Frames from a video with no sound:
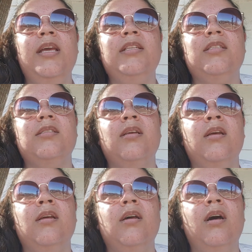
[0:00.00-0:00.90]
it's
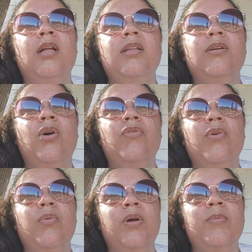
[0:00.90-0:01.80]
a little
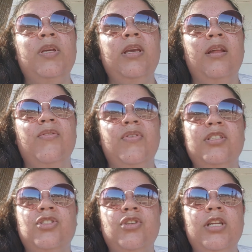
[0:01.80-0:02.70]
overwhelming and
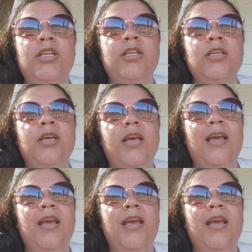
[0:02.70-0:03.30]
frustrating.